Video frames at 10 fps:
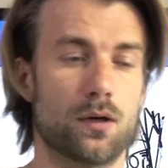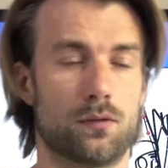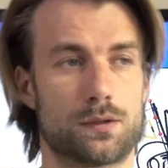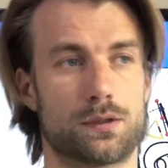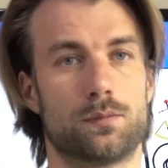
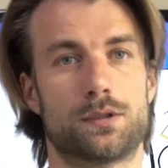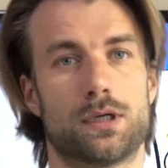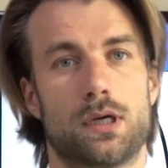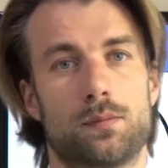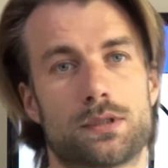or
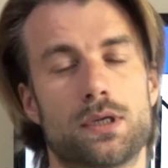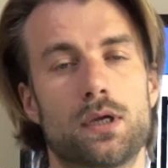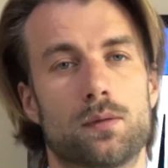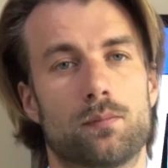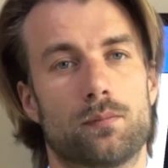sometimes
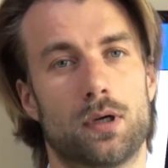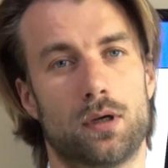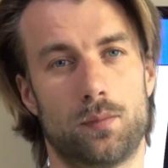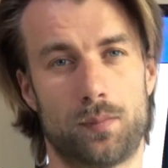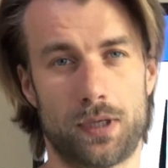
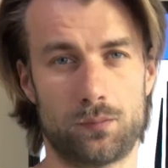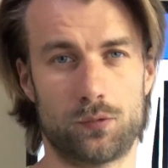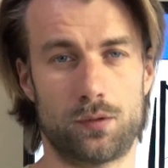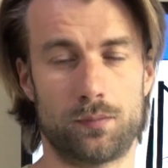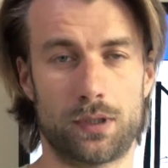
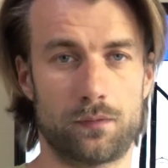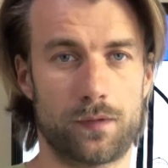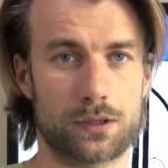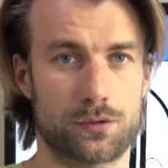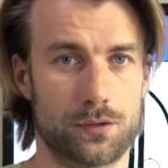paramotor
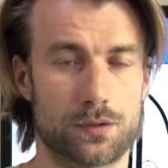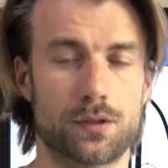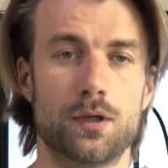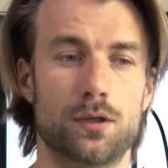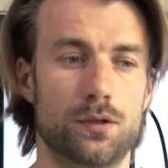manufacturers
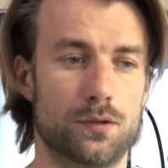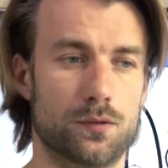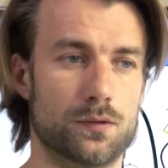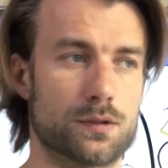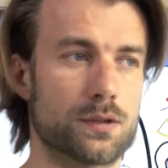
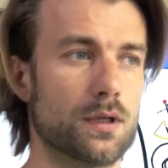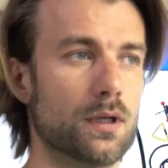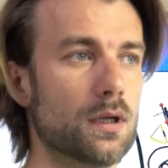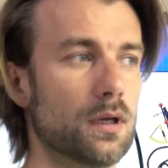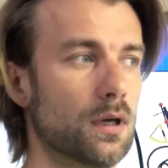use
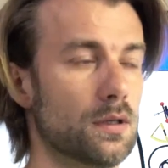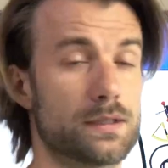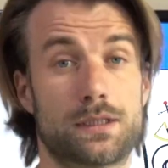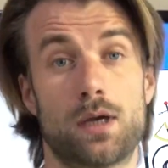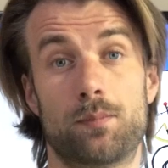a
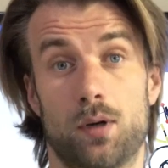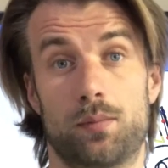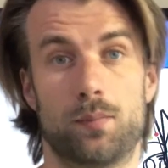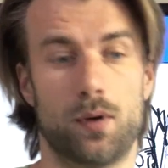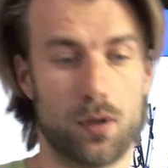
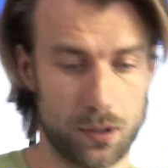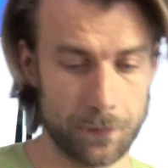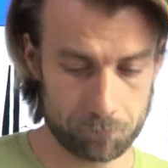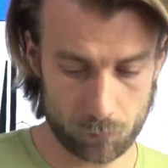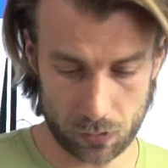step-up bar.
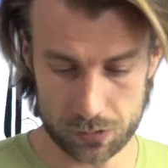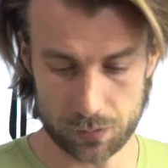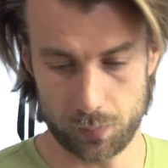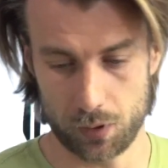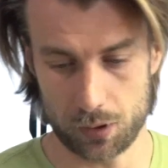It's
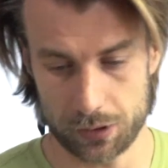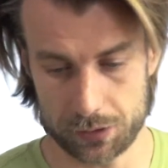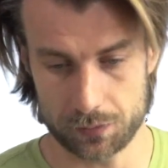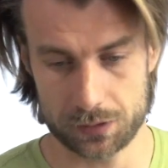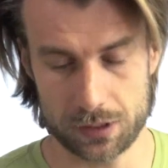a bar
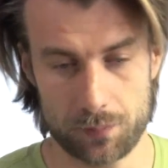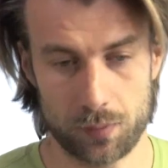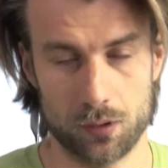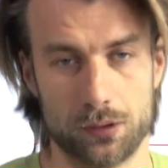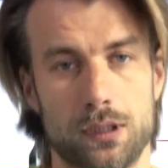that you step
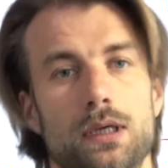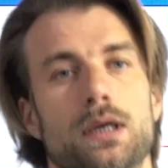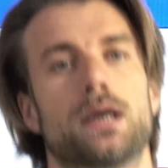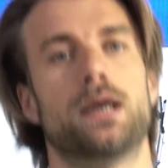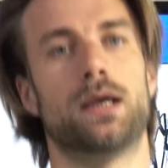on
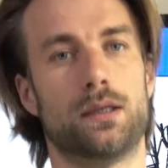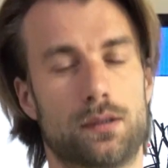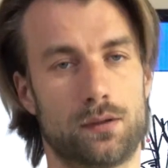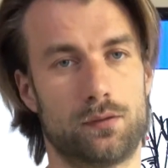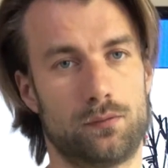
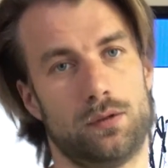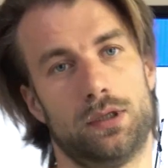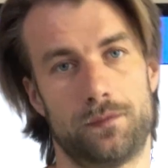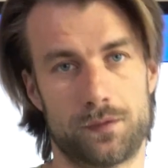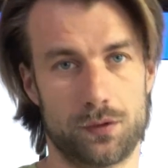and
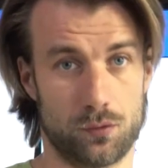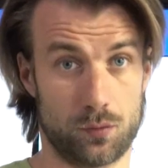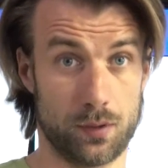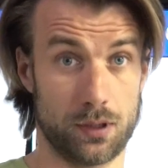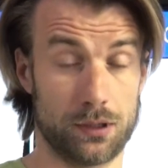lift your
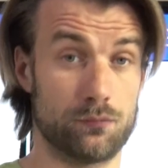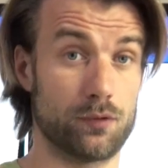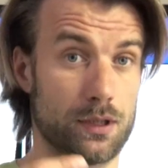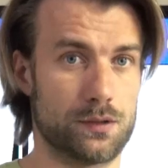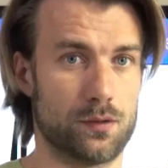body,
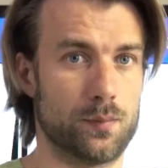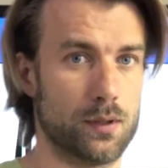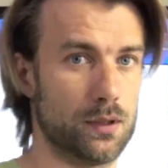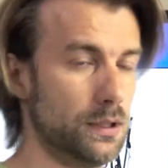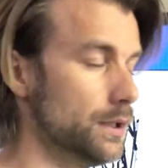raise your
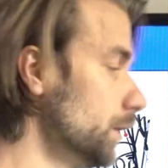body